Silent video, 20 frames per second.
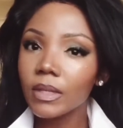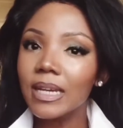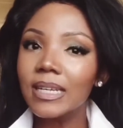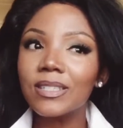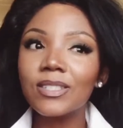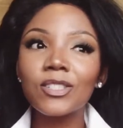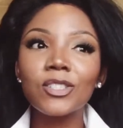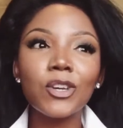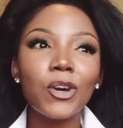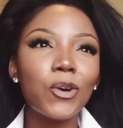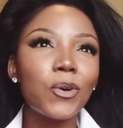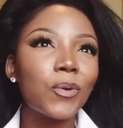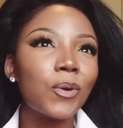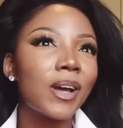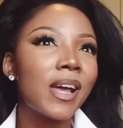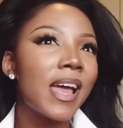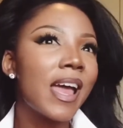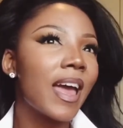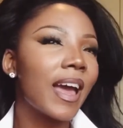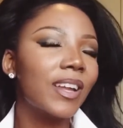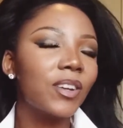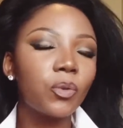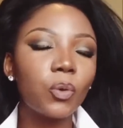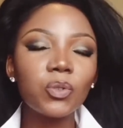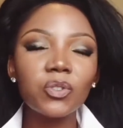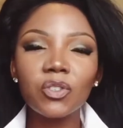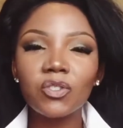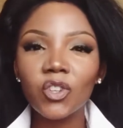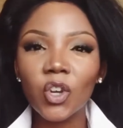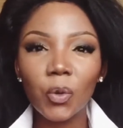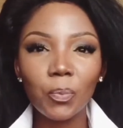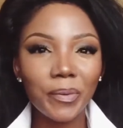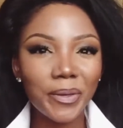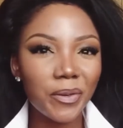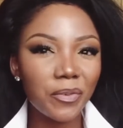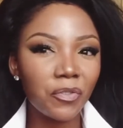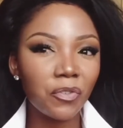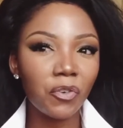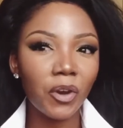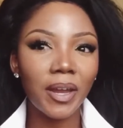So, and also don't be
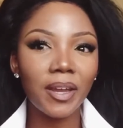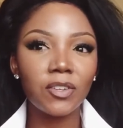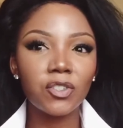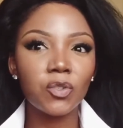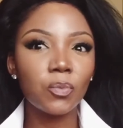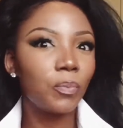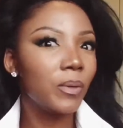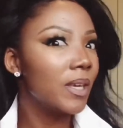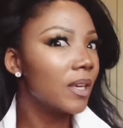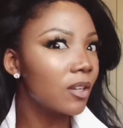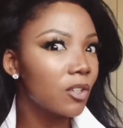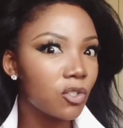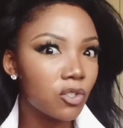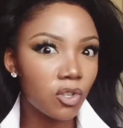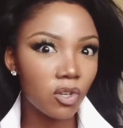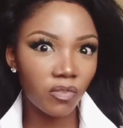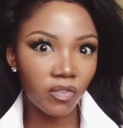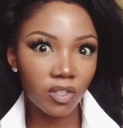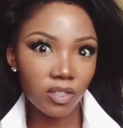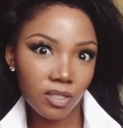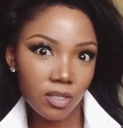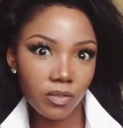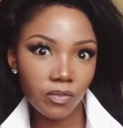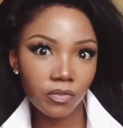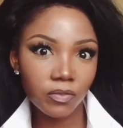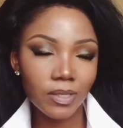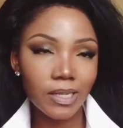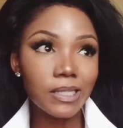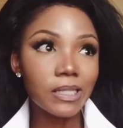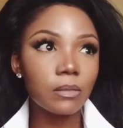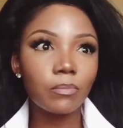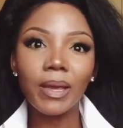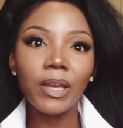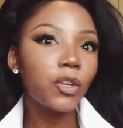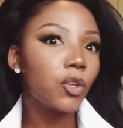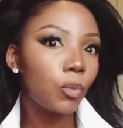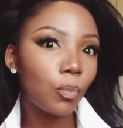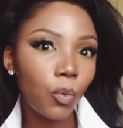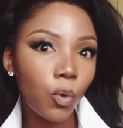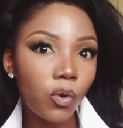afraid to be conservative. Doesn't
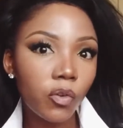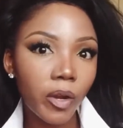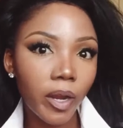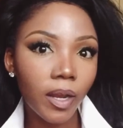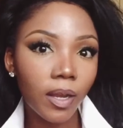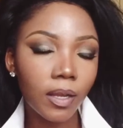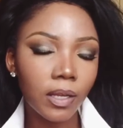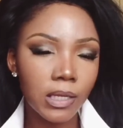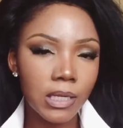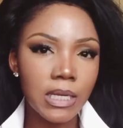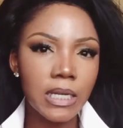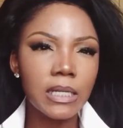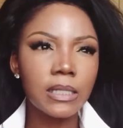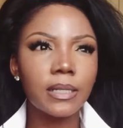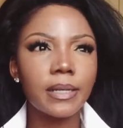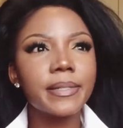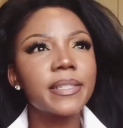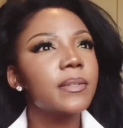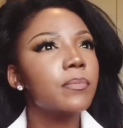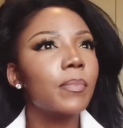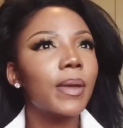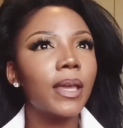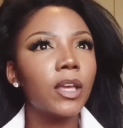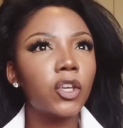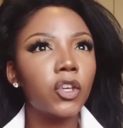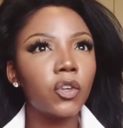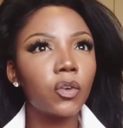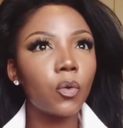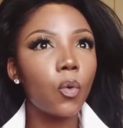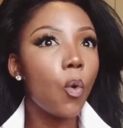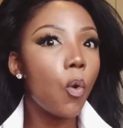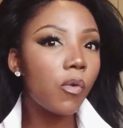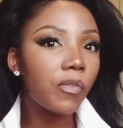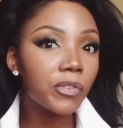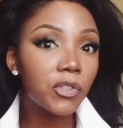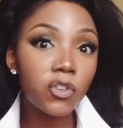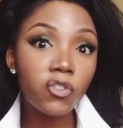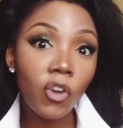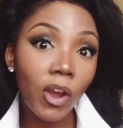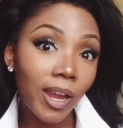make you boring, doesn't make you
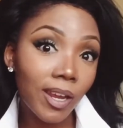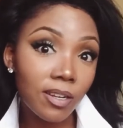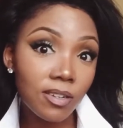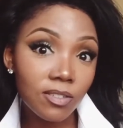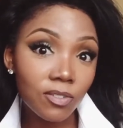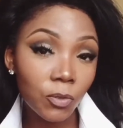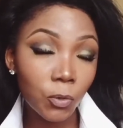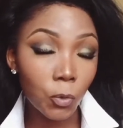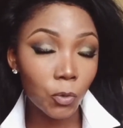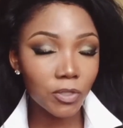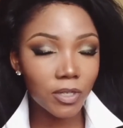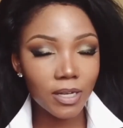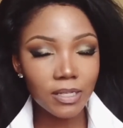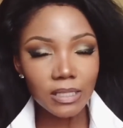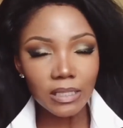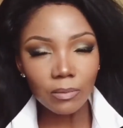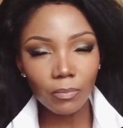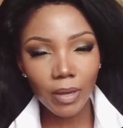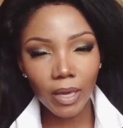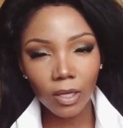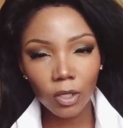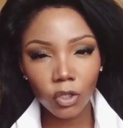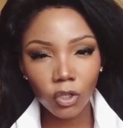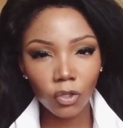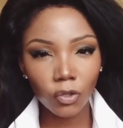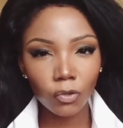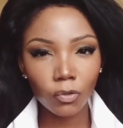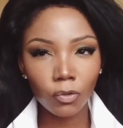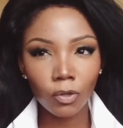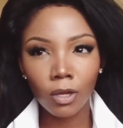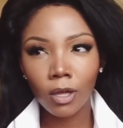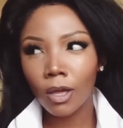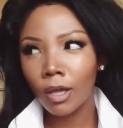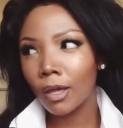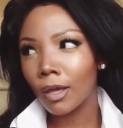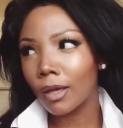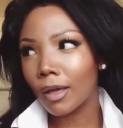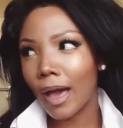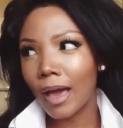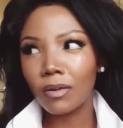off trend, or doesn't make you
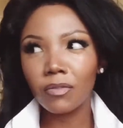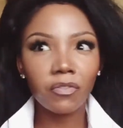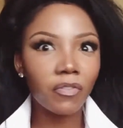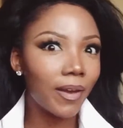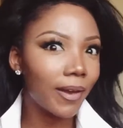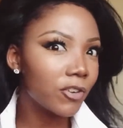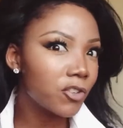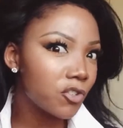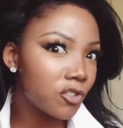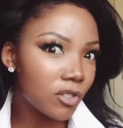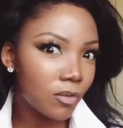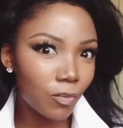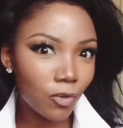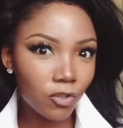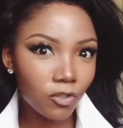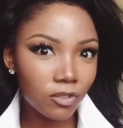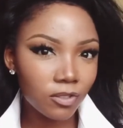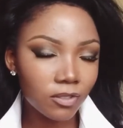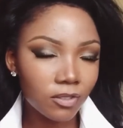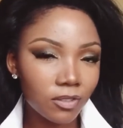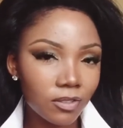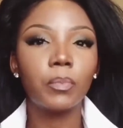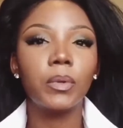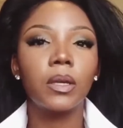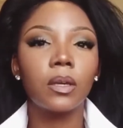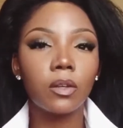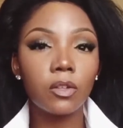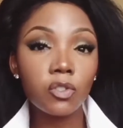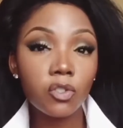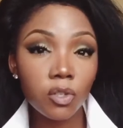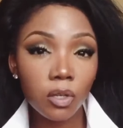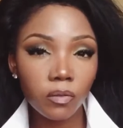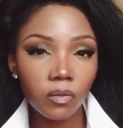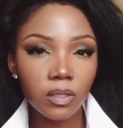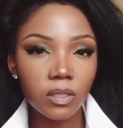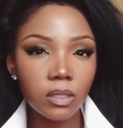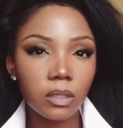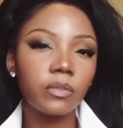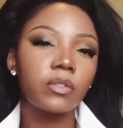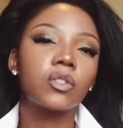unfashionable. Being
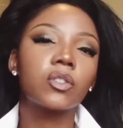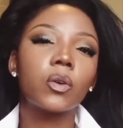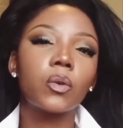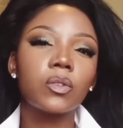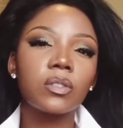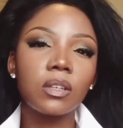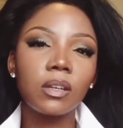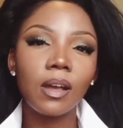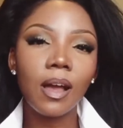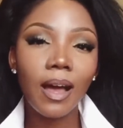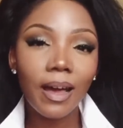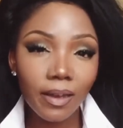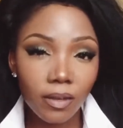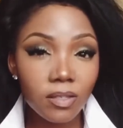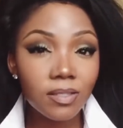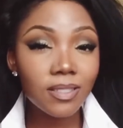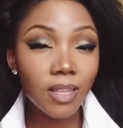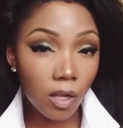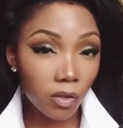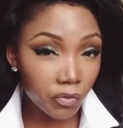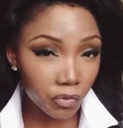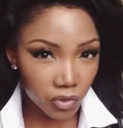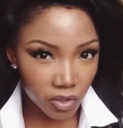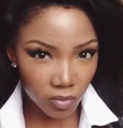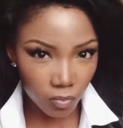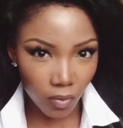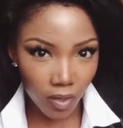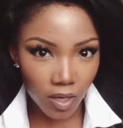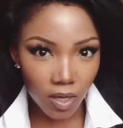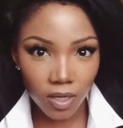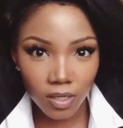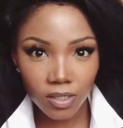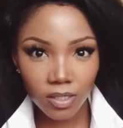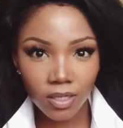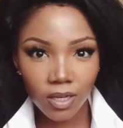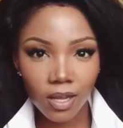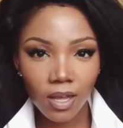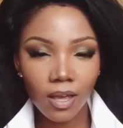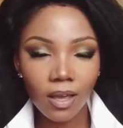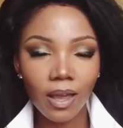conservative shows high self-respect
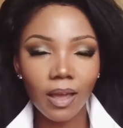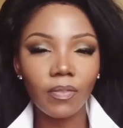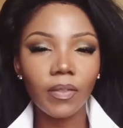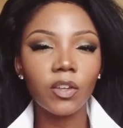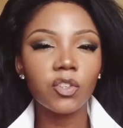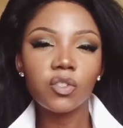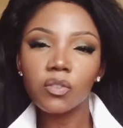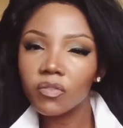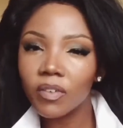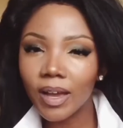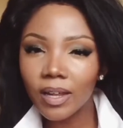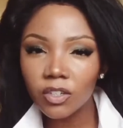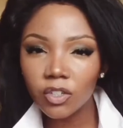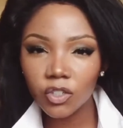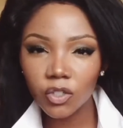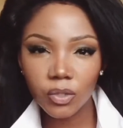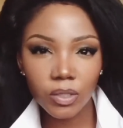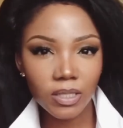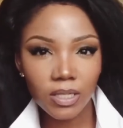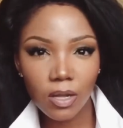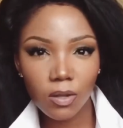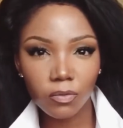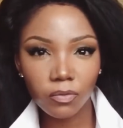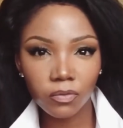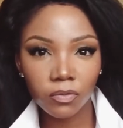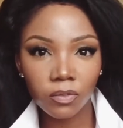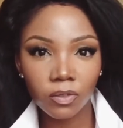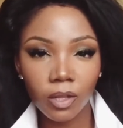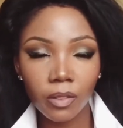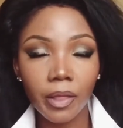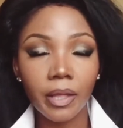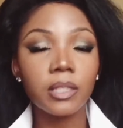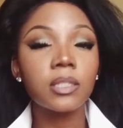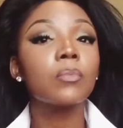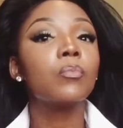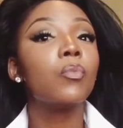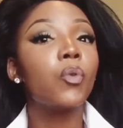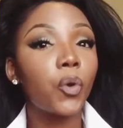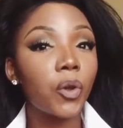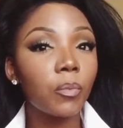and that you value yourself, and
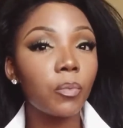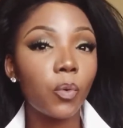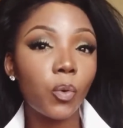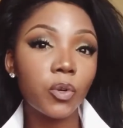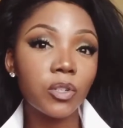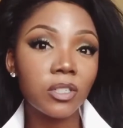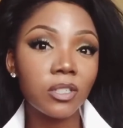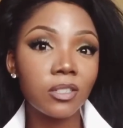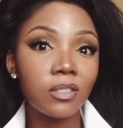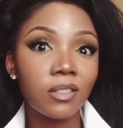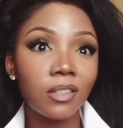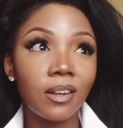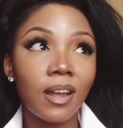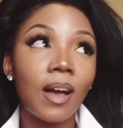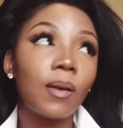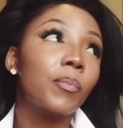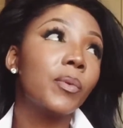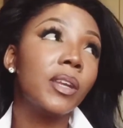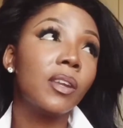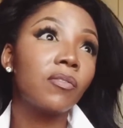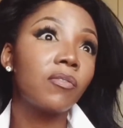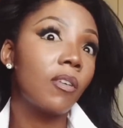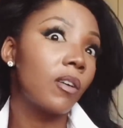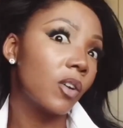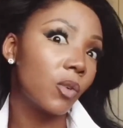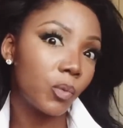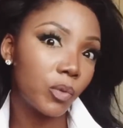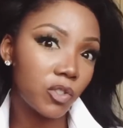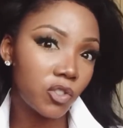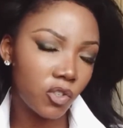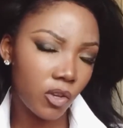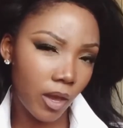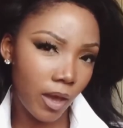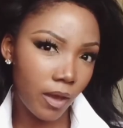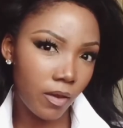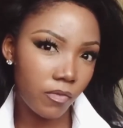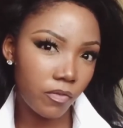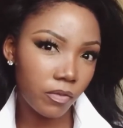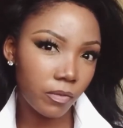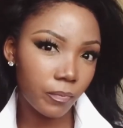that's more important than how many followers you
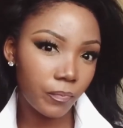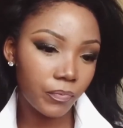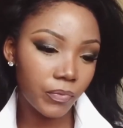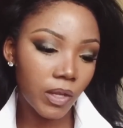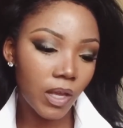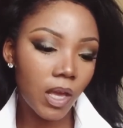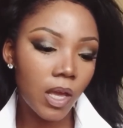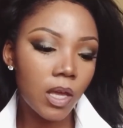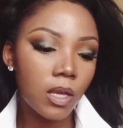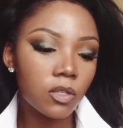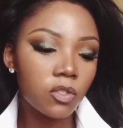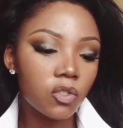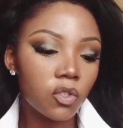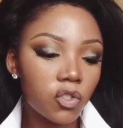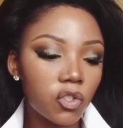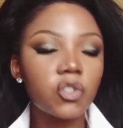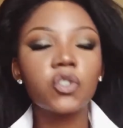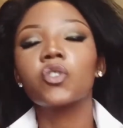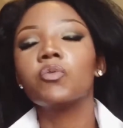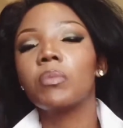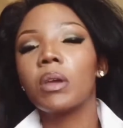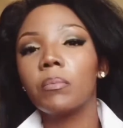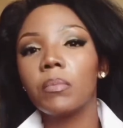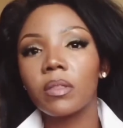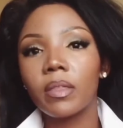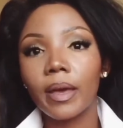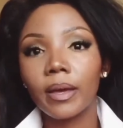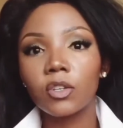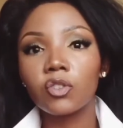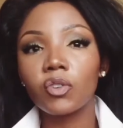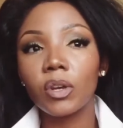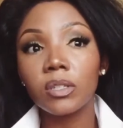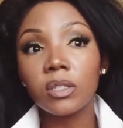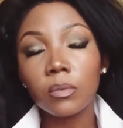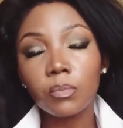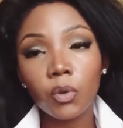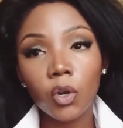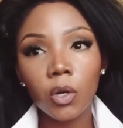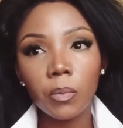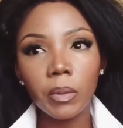have. So just remember that. Dress
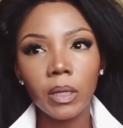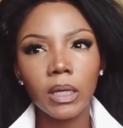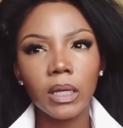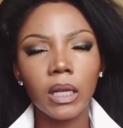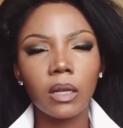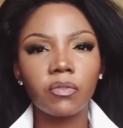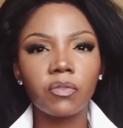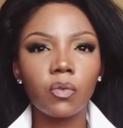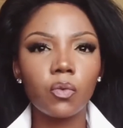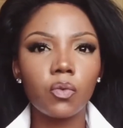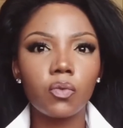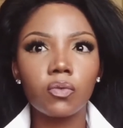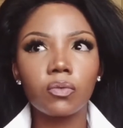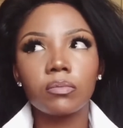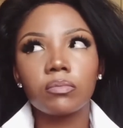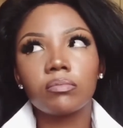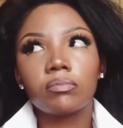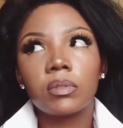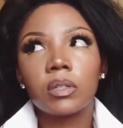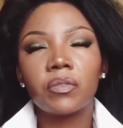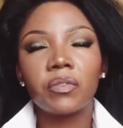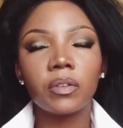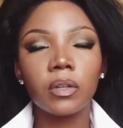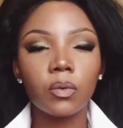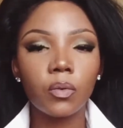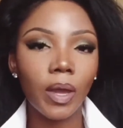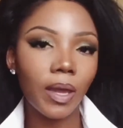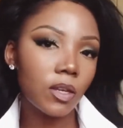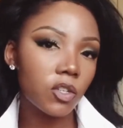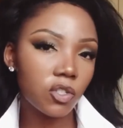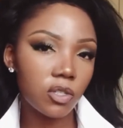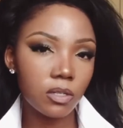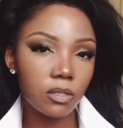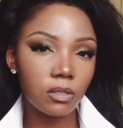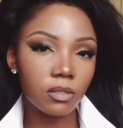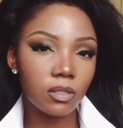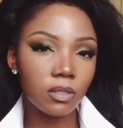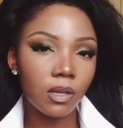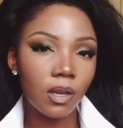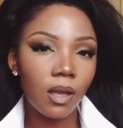appropriately for different
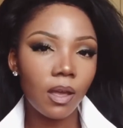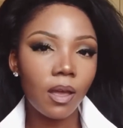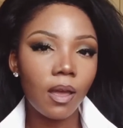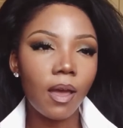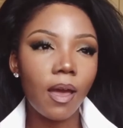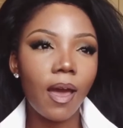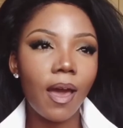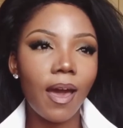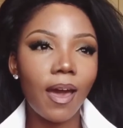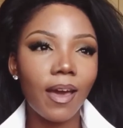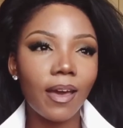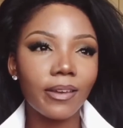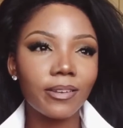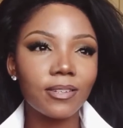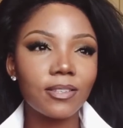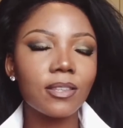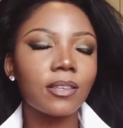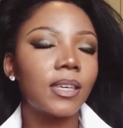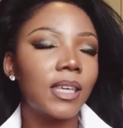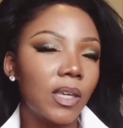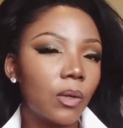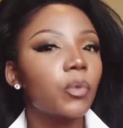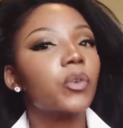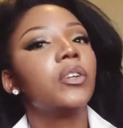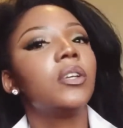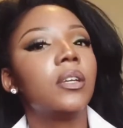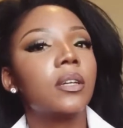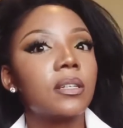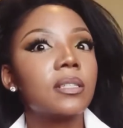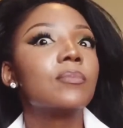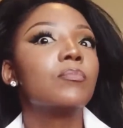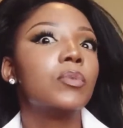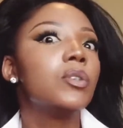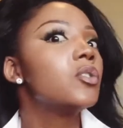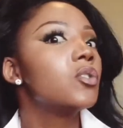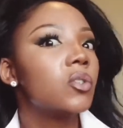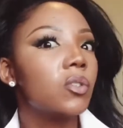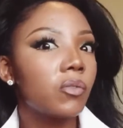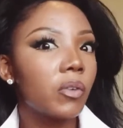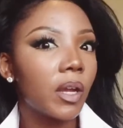occasions, and the key word here is
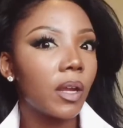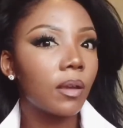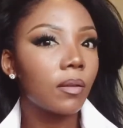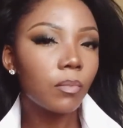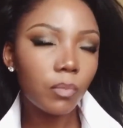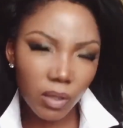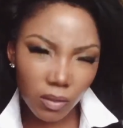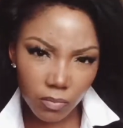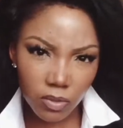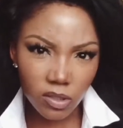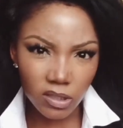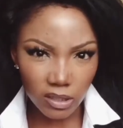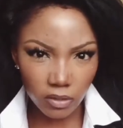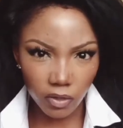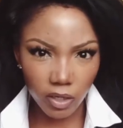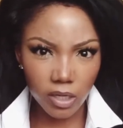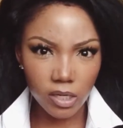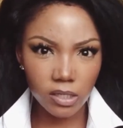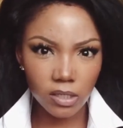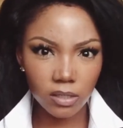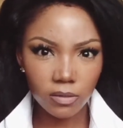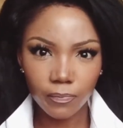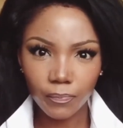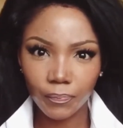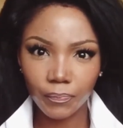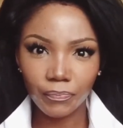mystery. Be mysterious.